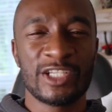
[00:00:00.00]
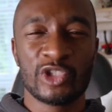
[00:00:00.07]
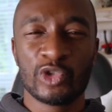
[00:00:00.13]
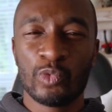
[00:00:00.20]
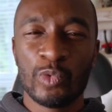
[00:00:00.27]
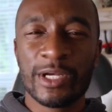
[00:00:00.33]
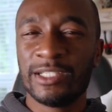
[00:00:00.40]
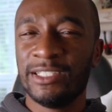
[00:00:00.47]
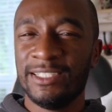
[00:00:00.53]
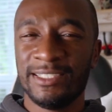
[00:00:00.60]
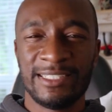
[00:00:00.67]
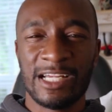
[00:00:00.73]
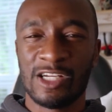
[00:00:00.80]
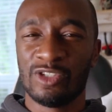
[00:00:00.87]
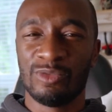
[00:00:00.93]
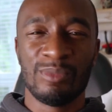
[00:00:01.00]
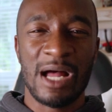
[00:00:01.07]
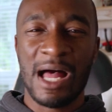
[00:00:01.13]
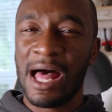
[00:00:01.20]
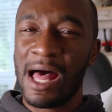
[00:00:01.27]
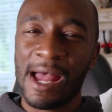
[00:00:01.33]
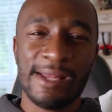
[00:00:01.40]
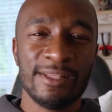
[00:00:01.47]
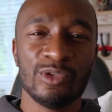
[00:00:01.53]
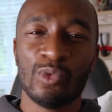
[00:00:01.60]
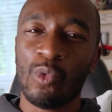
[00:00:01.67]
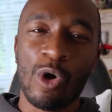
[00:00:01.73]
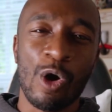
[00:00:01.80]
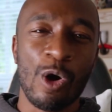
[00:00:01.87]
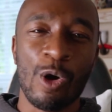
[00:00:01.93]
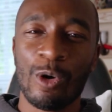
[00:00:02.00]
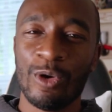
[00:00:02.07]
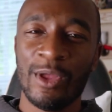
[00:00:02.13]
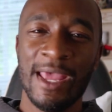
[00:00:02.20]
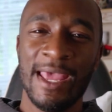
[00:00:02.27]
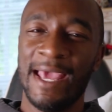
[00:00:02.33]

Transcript: squigglies that are behind the wall.